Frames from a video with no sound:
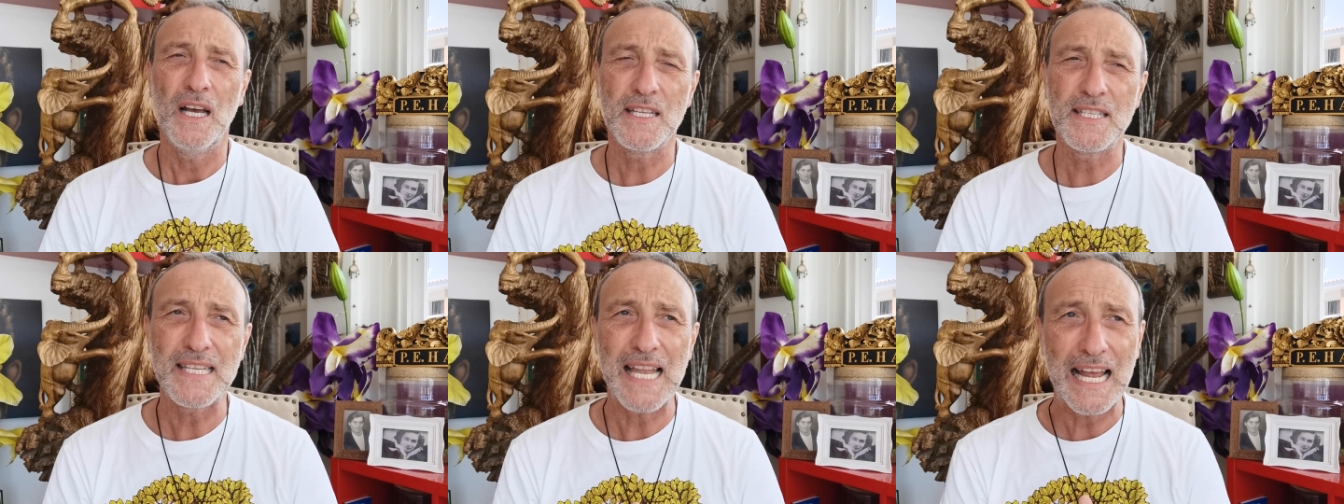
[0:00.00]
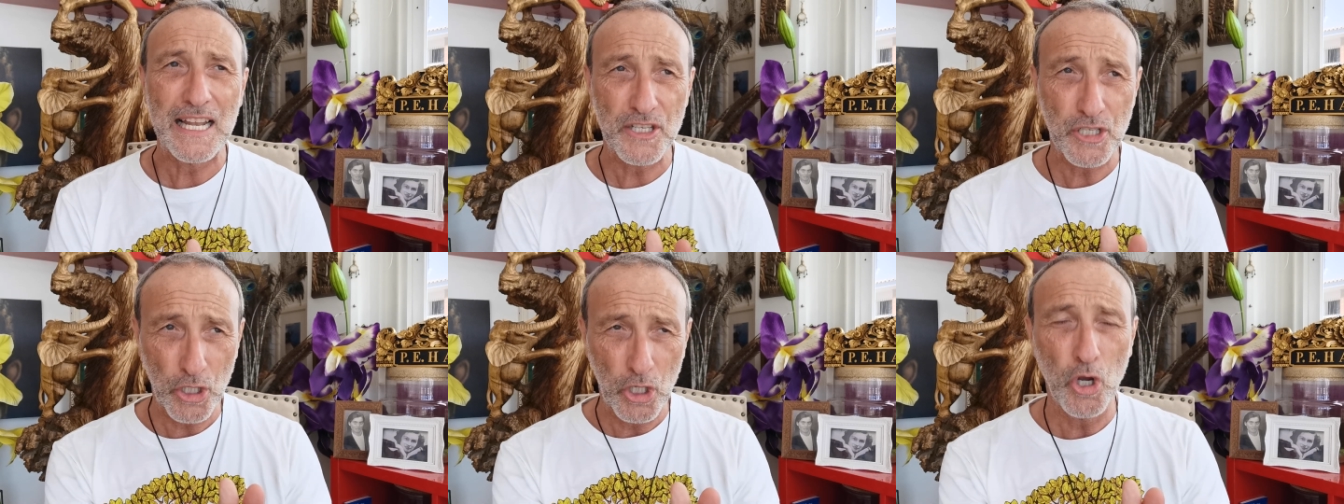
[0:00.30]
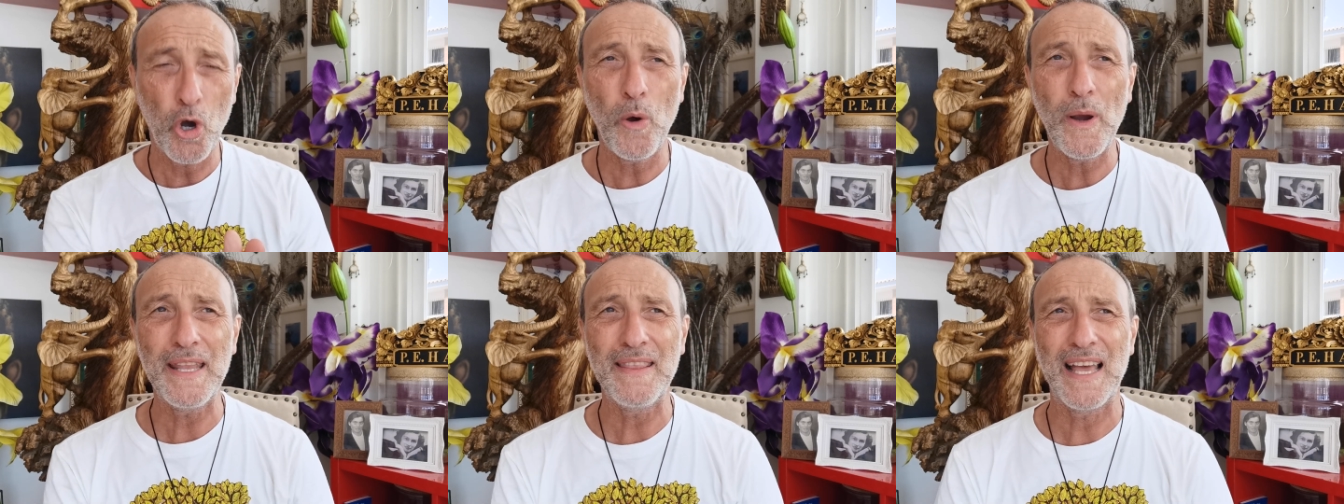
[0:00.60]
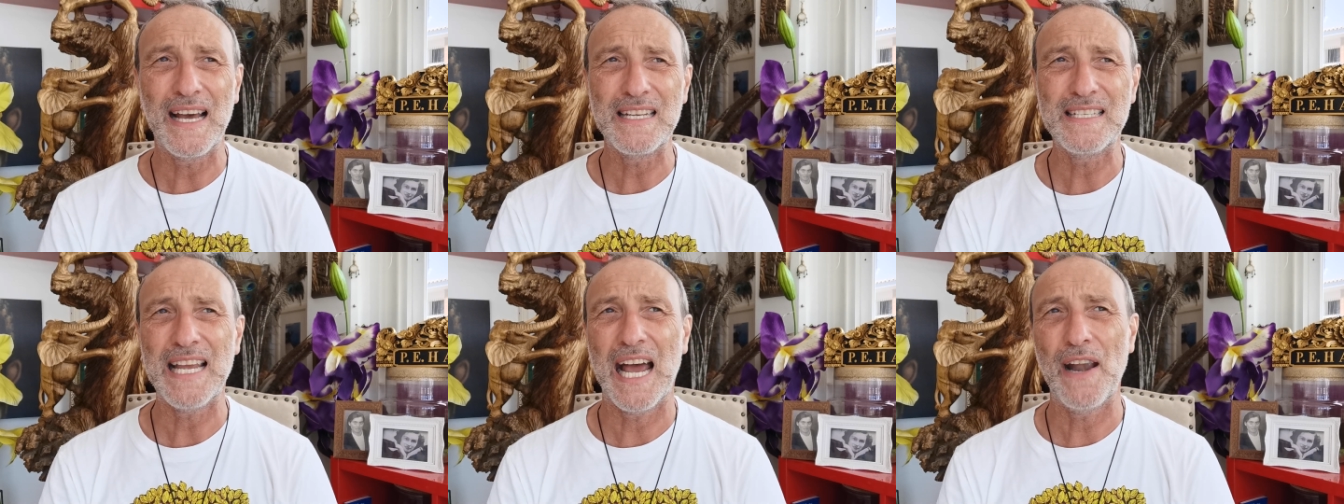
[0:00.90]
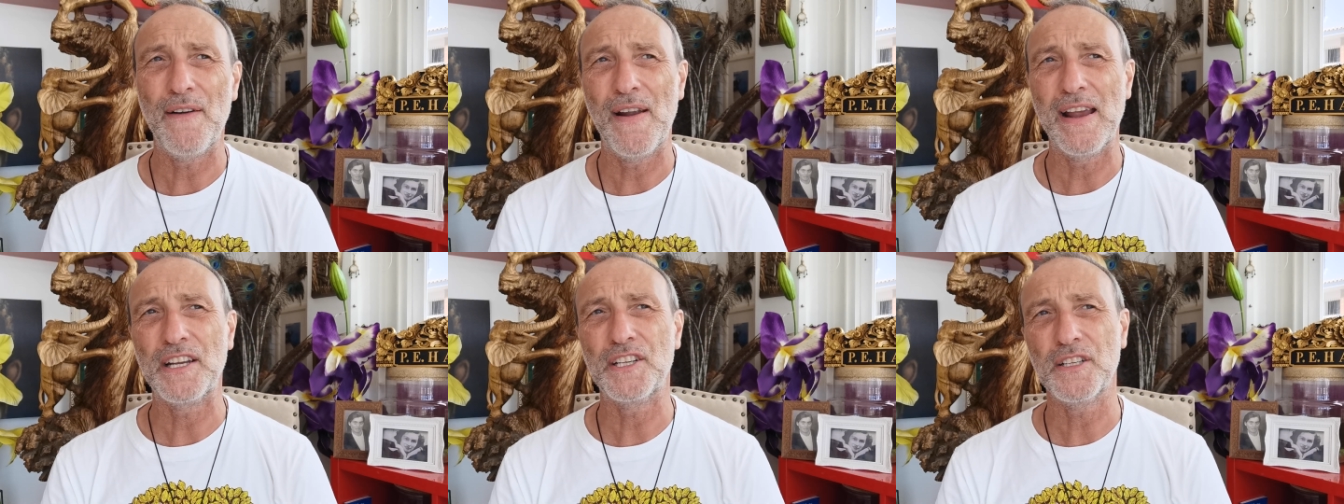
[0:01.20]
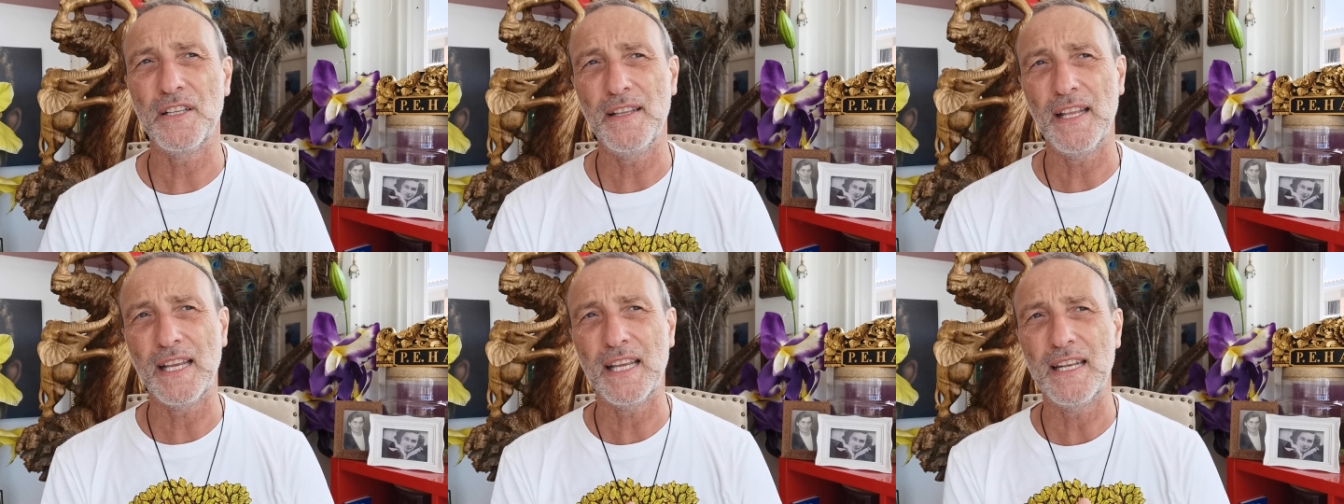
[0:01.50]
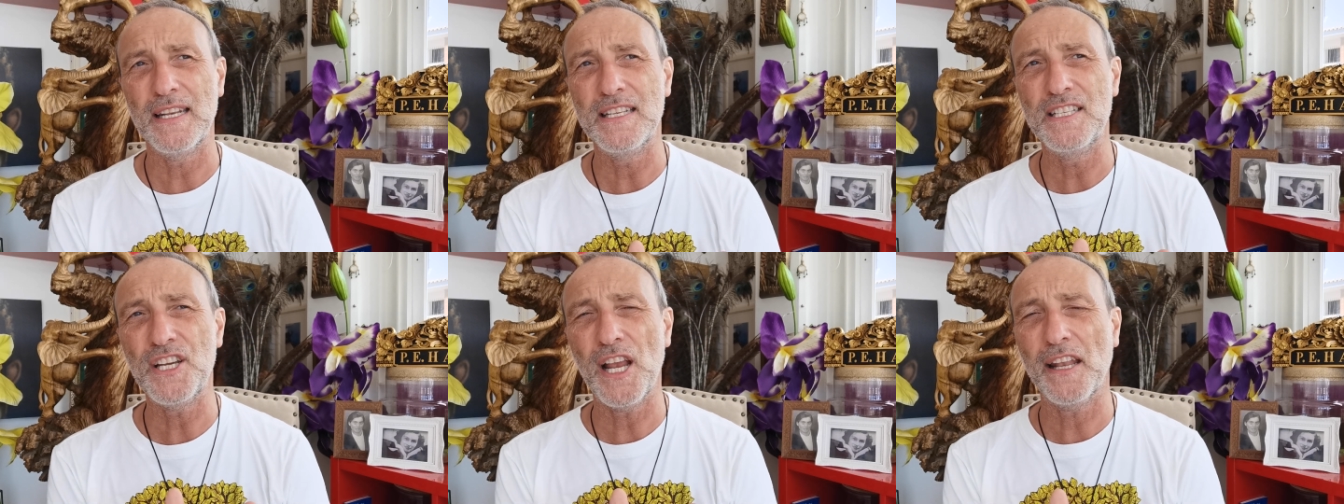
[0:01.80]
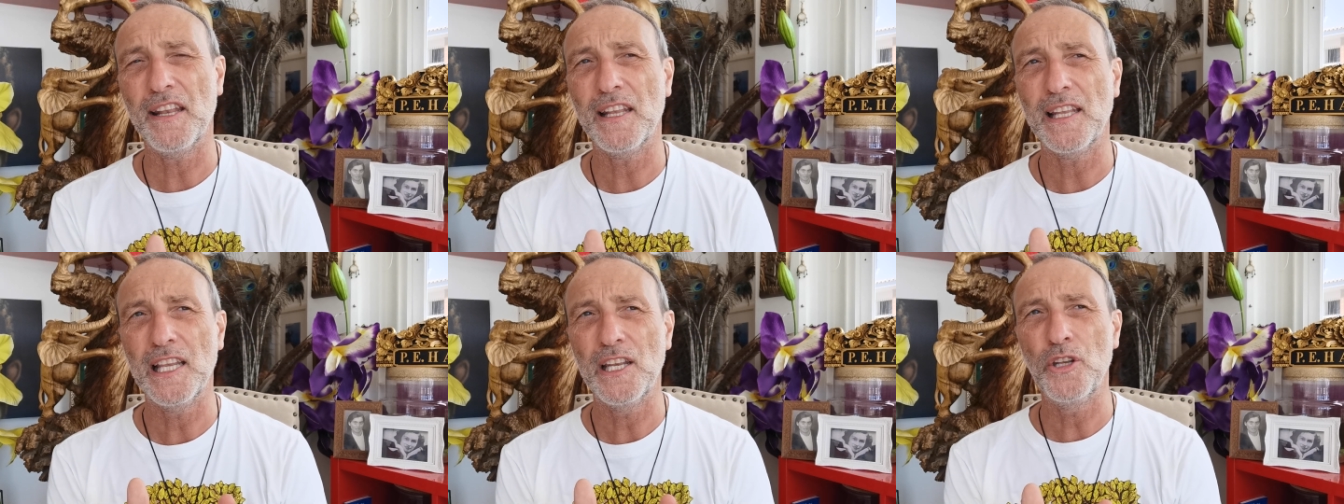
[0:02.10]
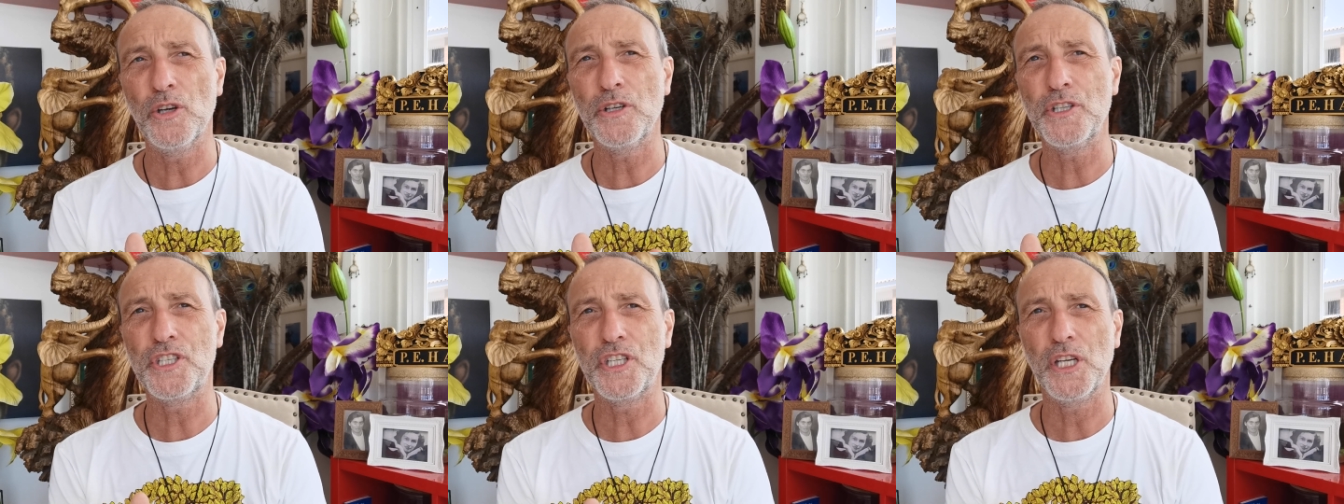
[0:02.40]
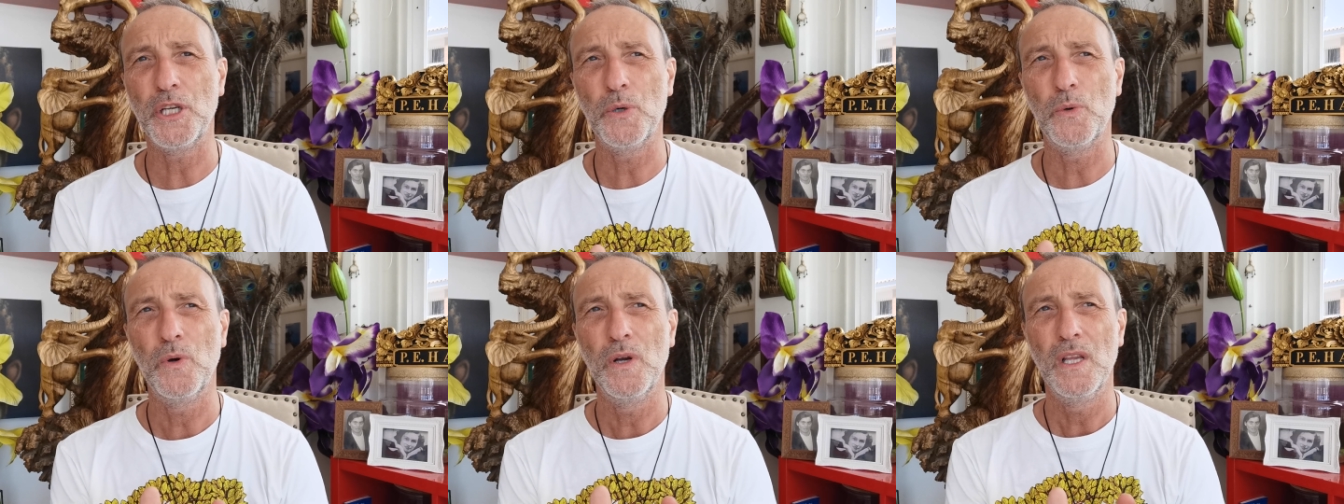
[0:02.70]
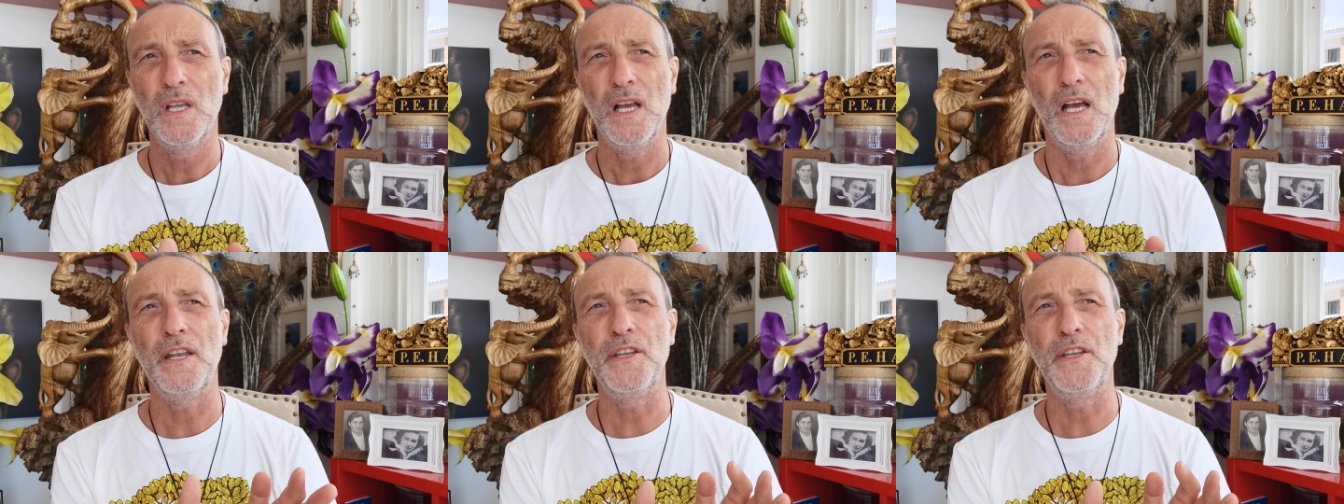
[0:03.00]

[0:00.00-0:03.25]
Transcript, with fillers: and start to go in that direction, they can gently nudge you